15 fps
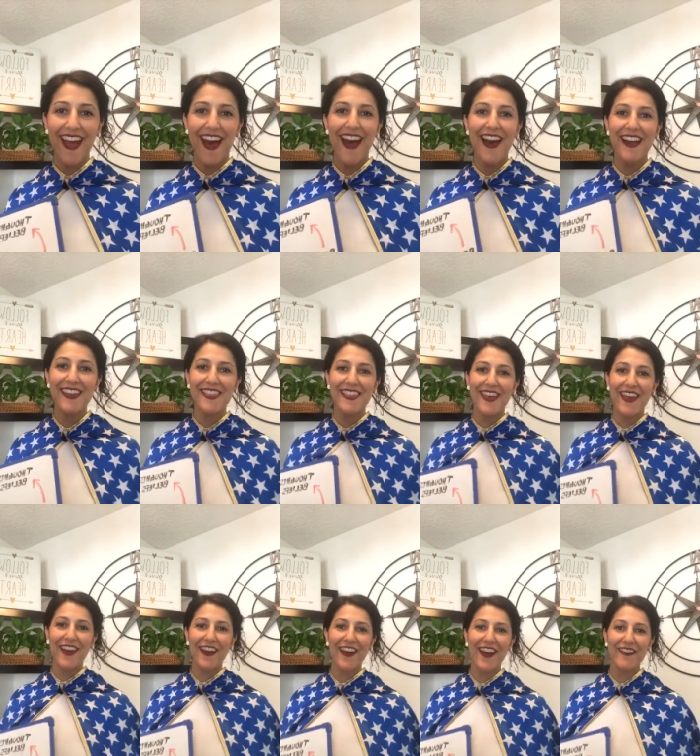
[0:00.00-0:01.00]
Hi
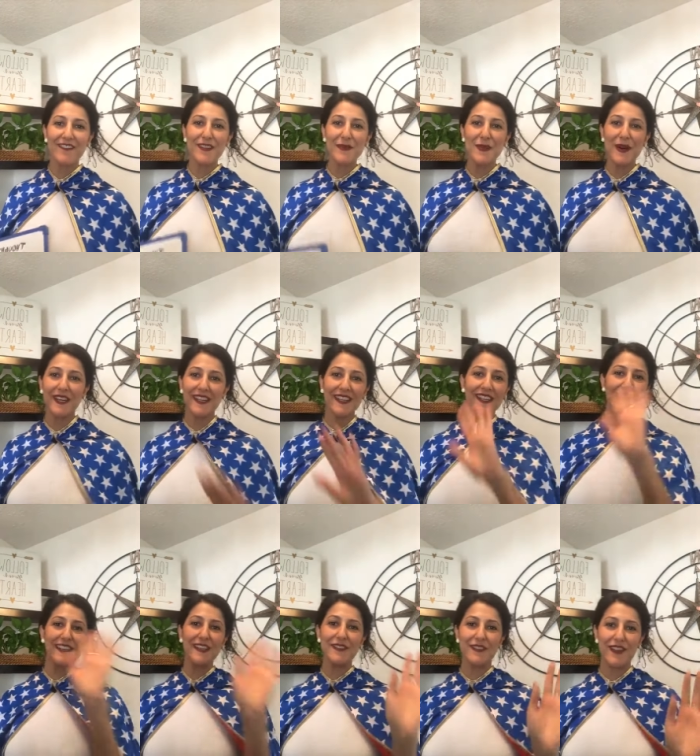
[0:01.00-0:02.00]
there, everybody.
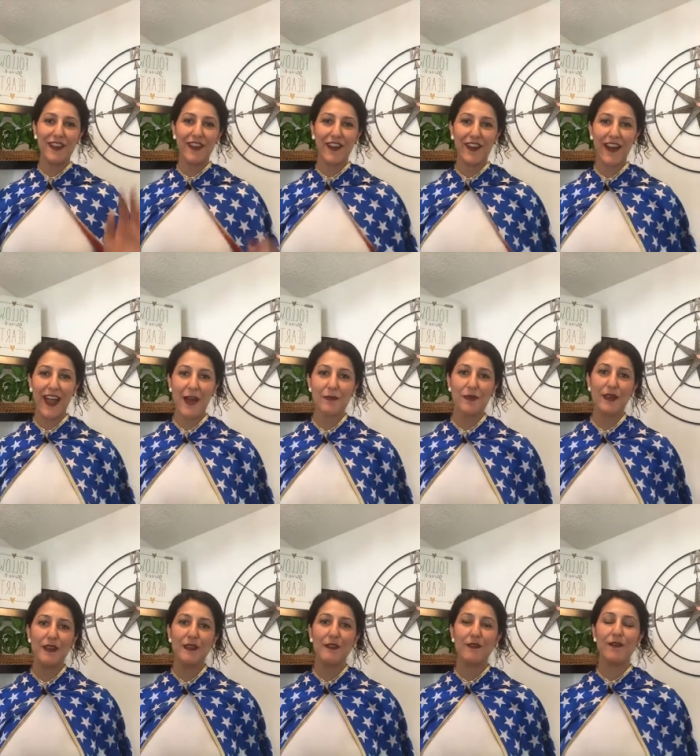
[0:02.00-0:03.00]
Eve here.
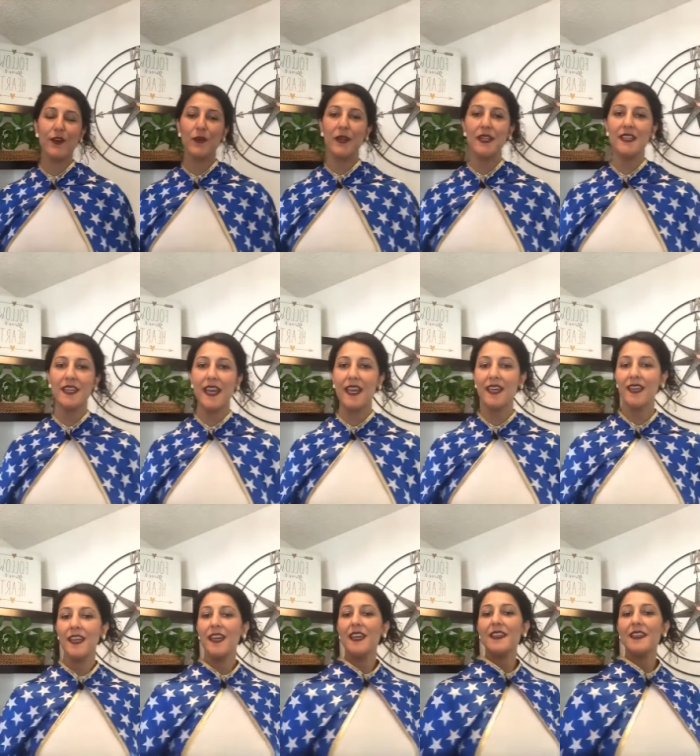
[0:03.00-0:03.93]
Happy voting day.